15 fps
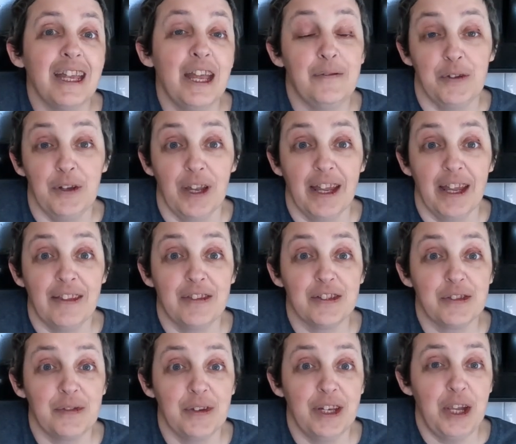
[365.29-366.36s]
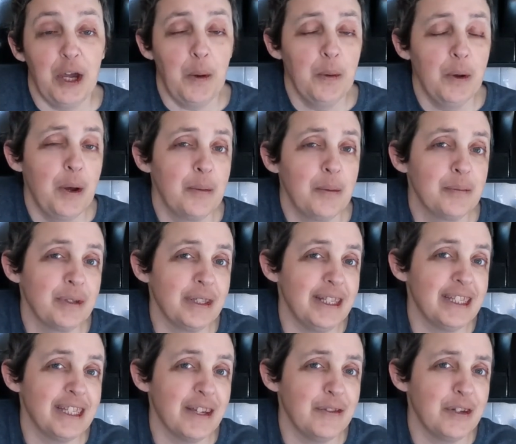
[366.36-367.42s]
If you like this video,
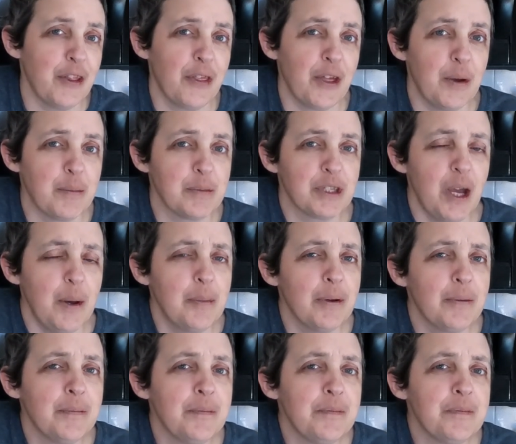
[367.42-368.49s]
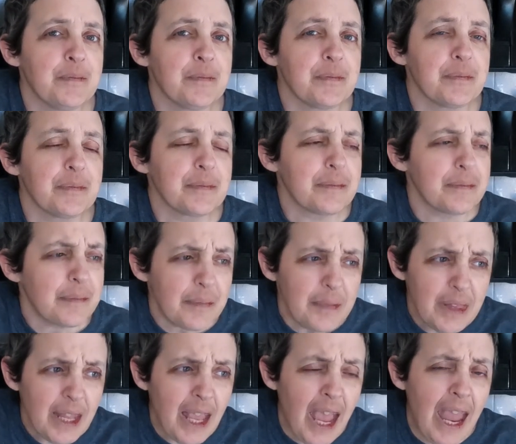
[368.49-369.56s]
please give it a thumbs up.
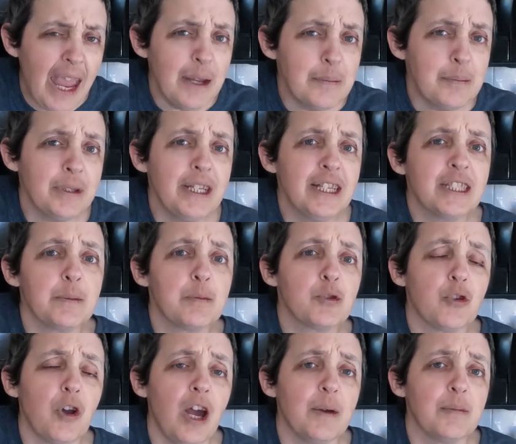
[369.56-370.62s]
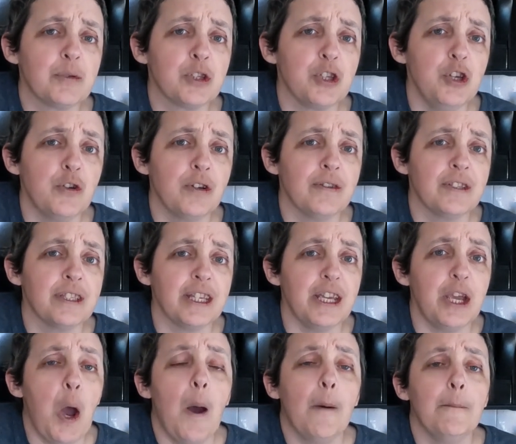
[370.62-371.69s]
And please subscribe so you can
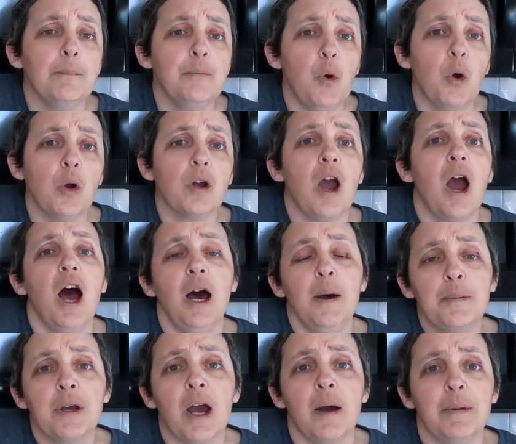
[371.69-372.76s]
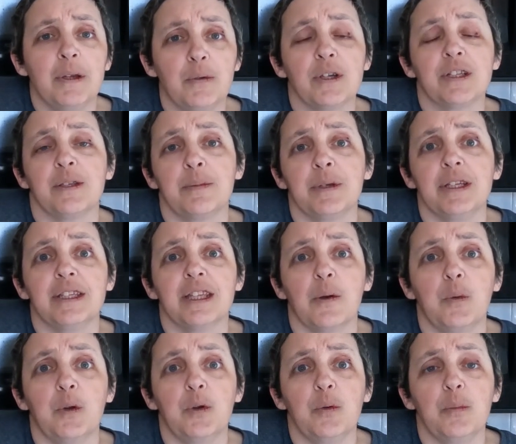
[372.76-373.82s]
see more upcoming recipes
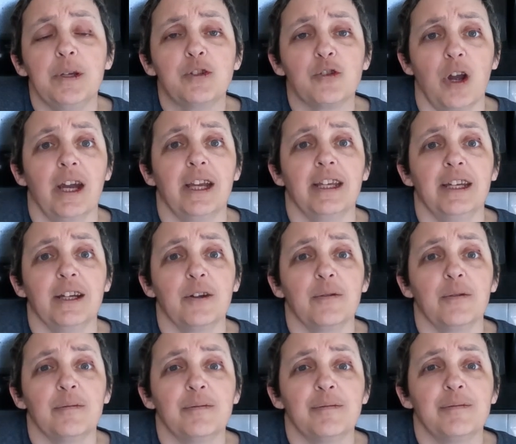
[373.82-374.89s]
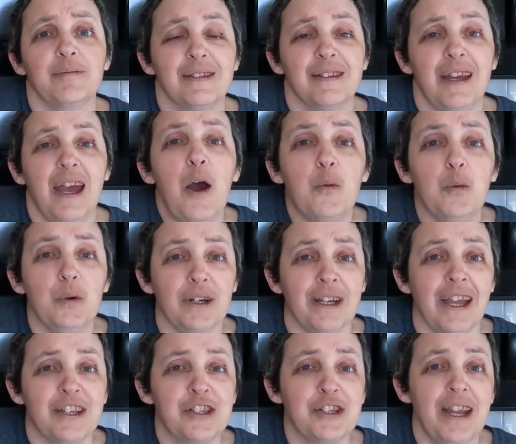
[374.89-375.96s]
that we will be trying here. We'll
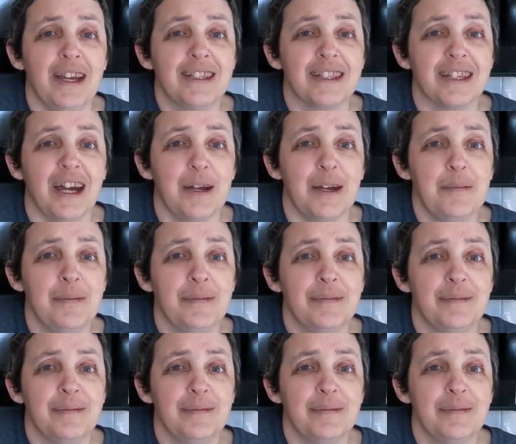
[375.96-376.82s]
catch you next time.